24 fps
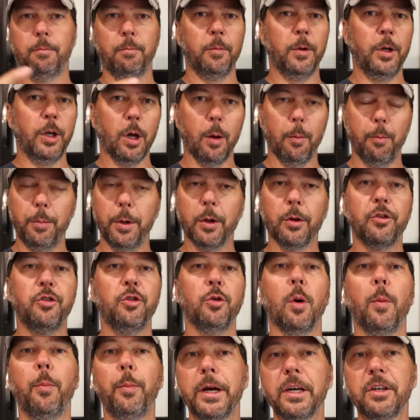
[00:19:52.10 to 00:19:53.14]
you know, builds
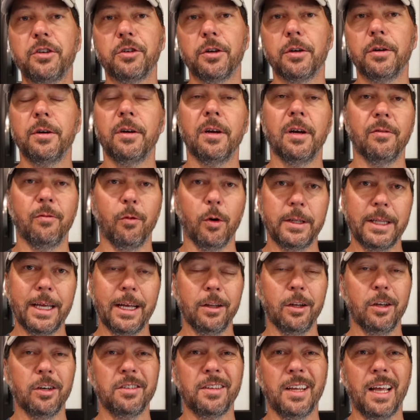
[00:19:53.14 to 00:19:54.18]
you a picture of what that
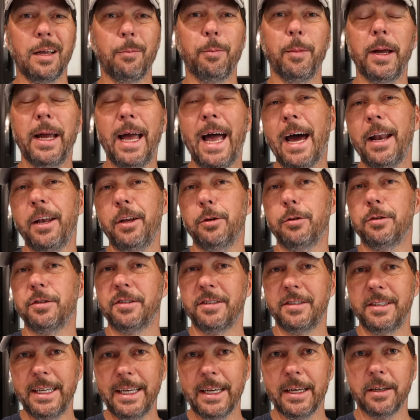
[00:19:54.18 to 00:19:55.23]
looks like, but how do you
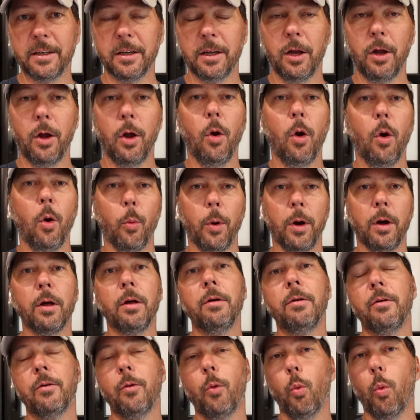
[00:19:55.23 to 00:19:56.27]
see it?
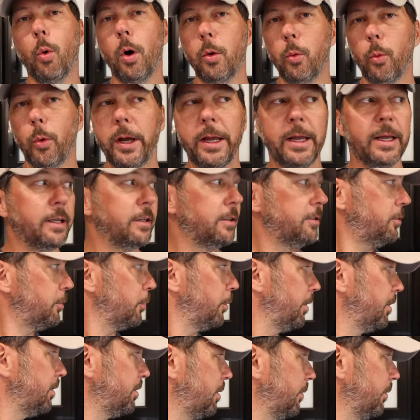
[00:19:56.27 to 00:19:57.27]
Well, one way is through this